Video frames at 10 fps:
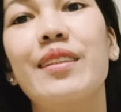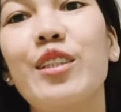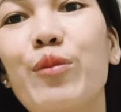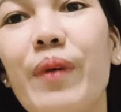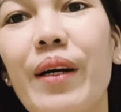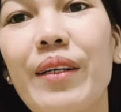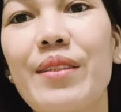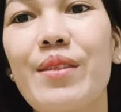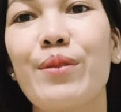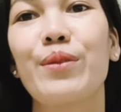Diba?
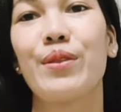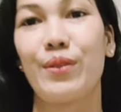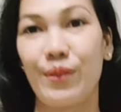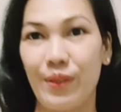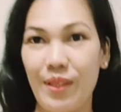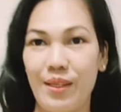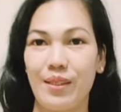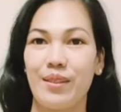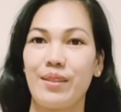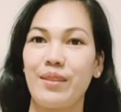It's so cute.
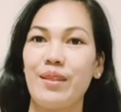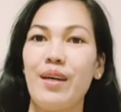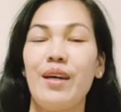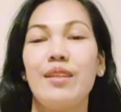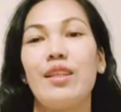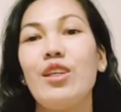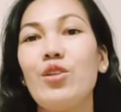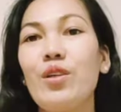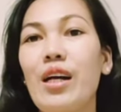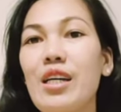Thank
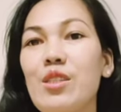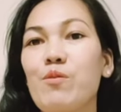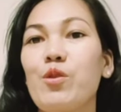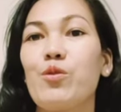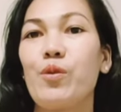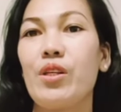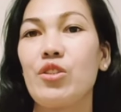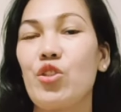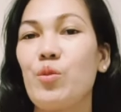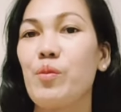you guys for
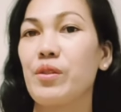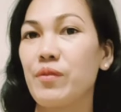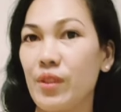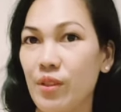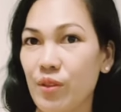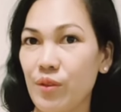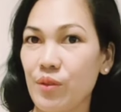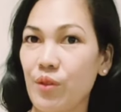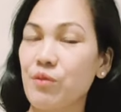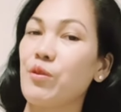watching my video.
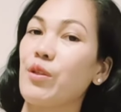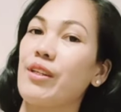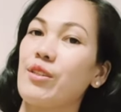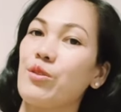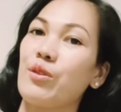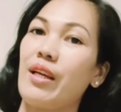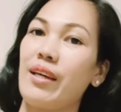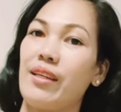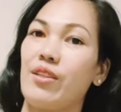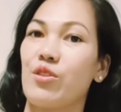Don't forget to
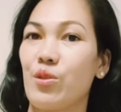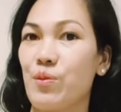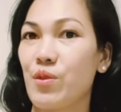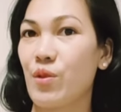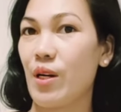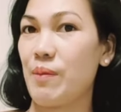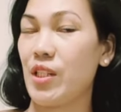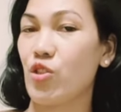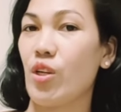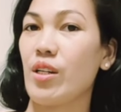like and subscribe
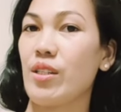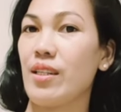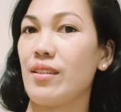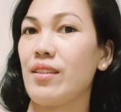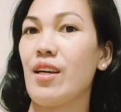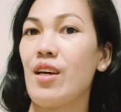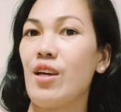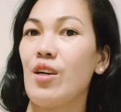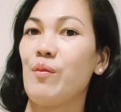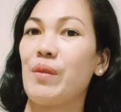my channel.
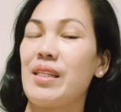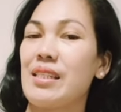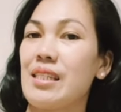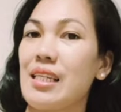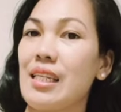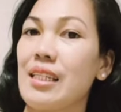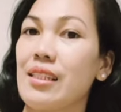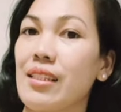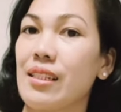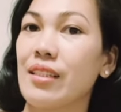Please hit
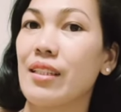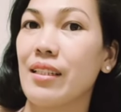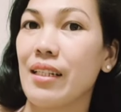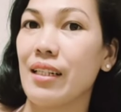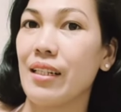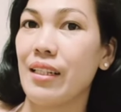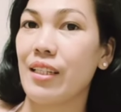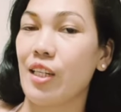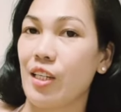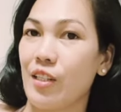that
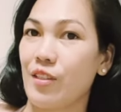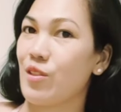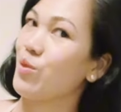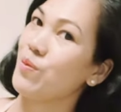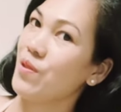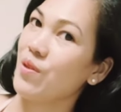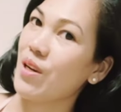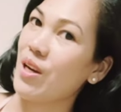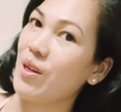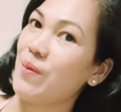like and
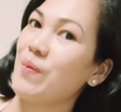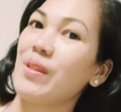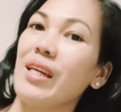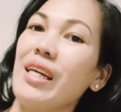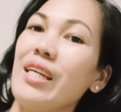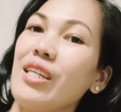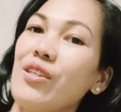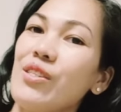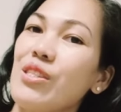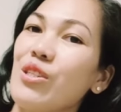subscribe. Thank
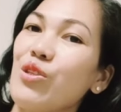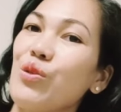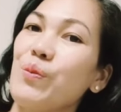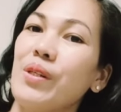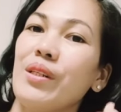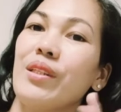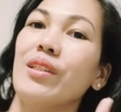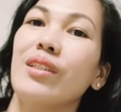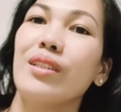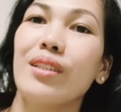you so
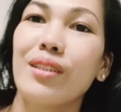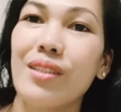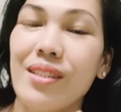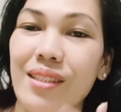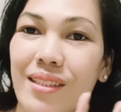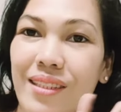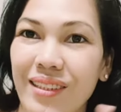much.